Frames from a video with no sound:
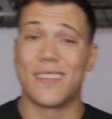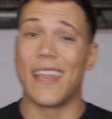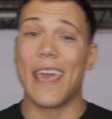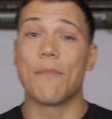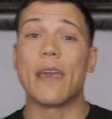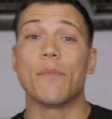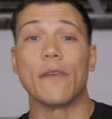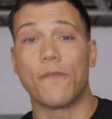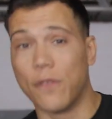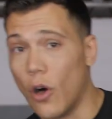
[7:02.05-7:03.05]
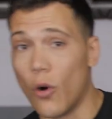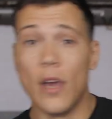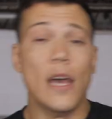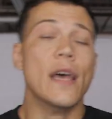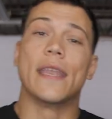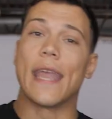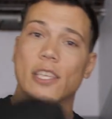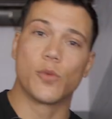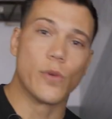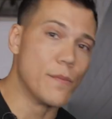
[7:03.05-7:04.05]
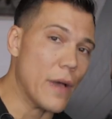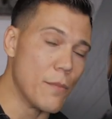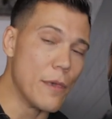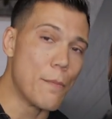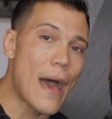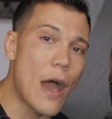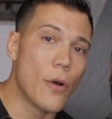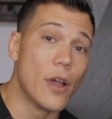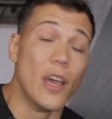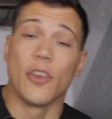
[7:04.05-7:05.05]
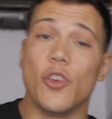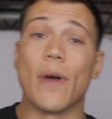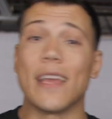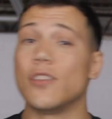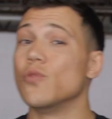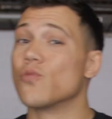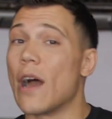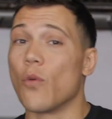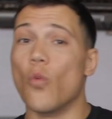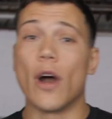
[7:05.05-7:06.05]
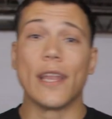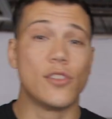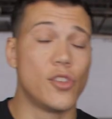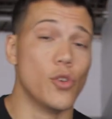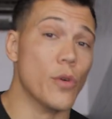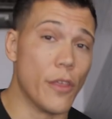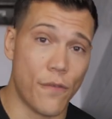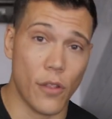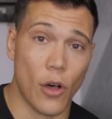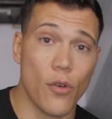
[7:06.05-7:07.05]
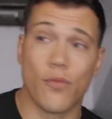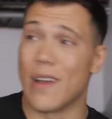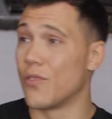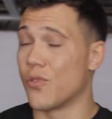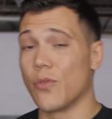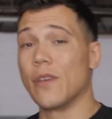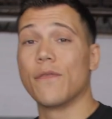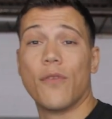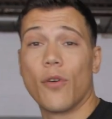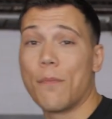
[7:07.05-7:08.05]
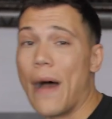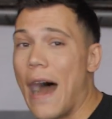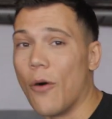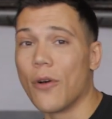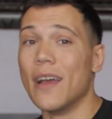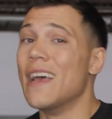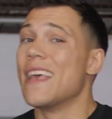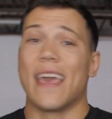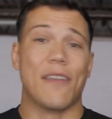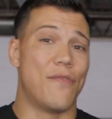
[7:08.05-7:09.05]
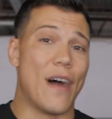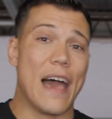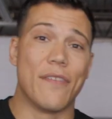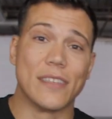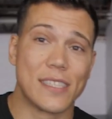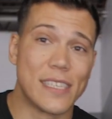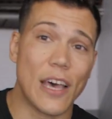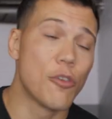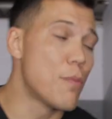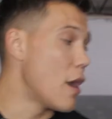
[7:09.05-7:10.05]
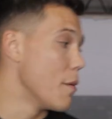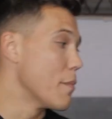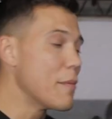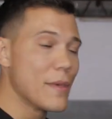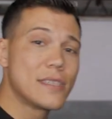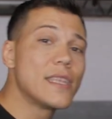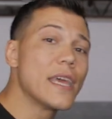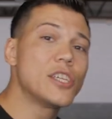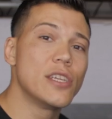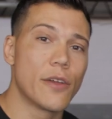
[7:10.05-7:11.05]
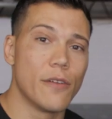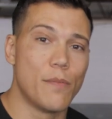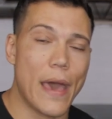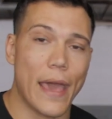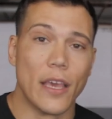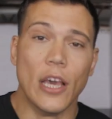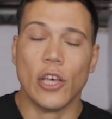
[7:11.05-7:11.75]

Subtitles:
Today might be flow, next week might be power. You might do round one and two with flow, round three and four power, and five as a southpaw. Maybe a stationary bag.